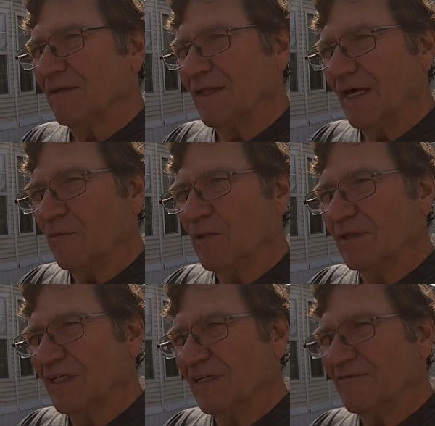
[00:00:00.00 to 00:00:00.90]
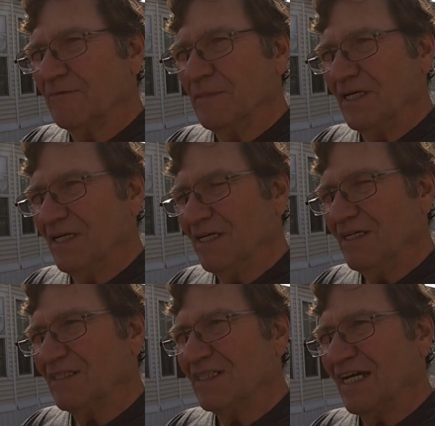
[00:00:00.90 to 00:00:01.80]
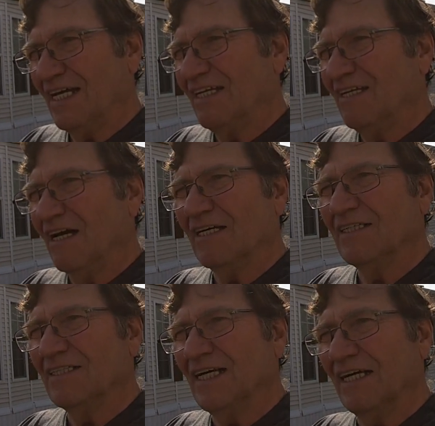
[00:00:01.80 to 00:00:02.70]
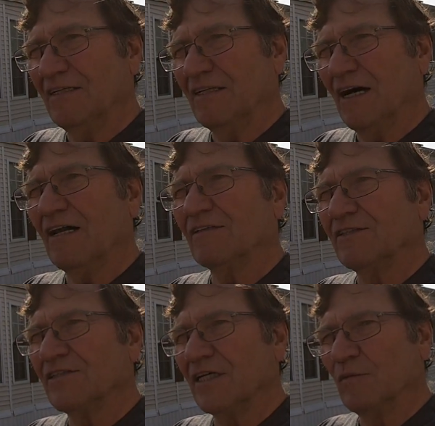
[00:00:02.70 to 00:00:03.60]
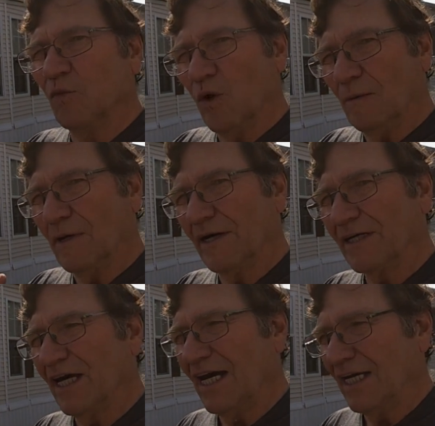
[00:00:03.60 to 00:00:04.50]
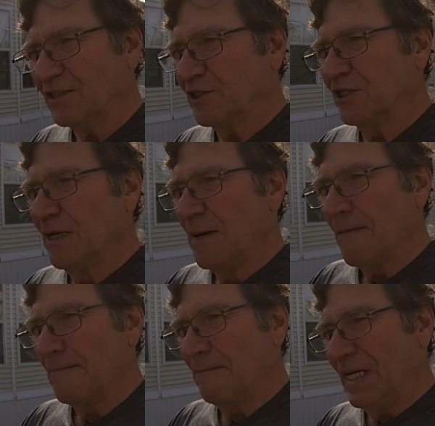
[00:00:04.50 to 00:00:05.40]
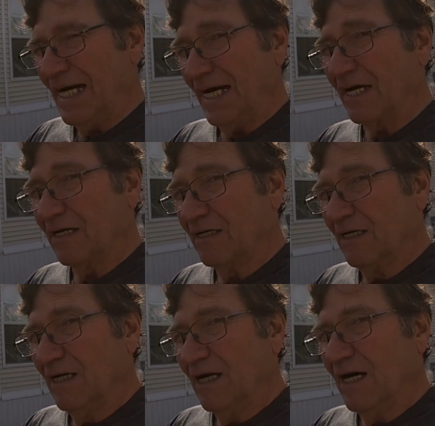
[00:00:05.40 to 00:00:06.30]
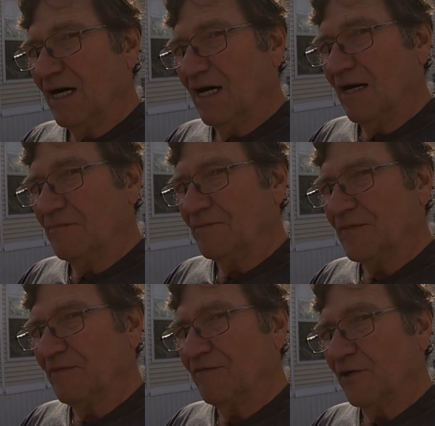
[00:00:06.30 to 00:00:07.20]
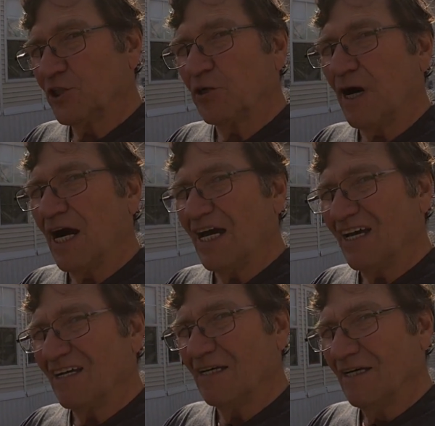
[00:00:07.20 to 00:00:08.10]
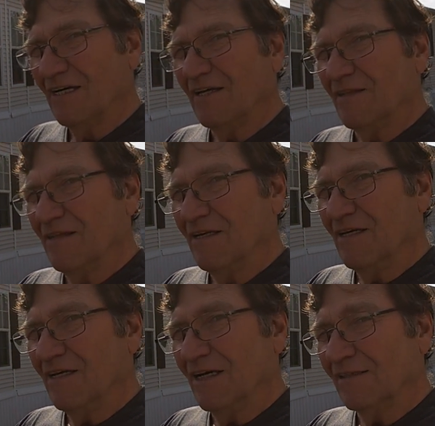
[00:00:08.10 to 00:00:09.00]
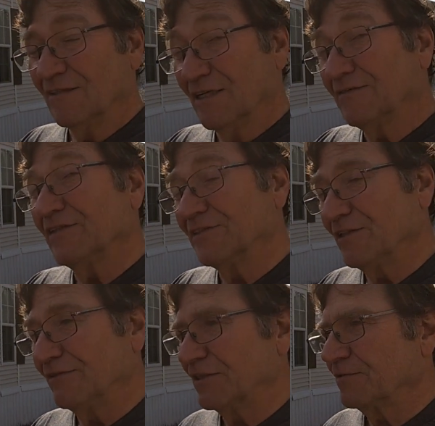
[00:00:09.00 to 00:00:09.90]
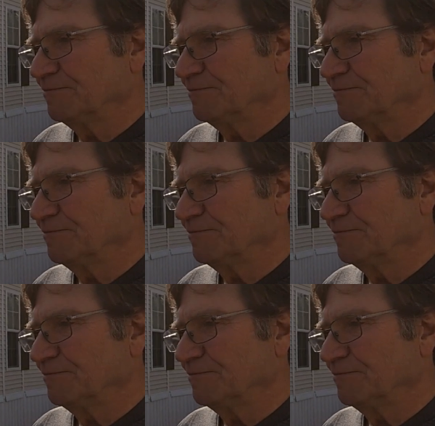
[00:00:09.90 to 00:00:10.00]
they will give me $10 in Walmart cash back for trying the delivery service.